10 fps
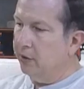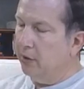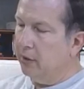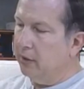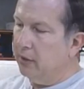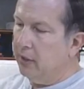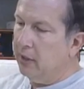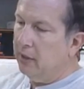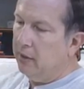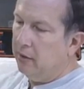you can
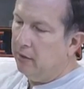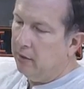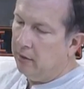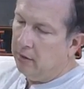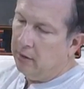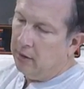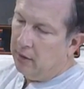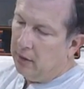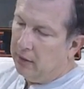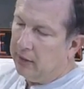see,
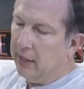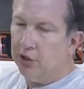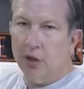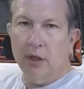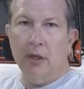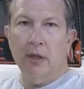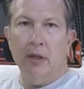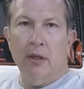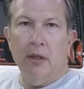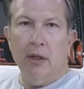it's actually
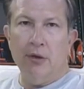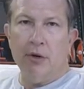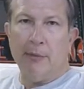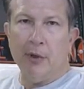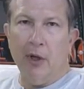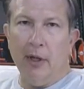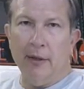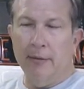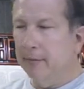a drop cloth.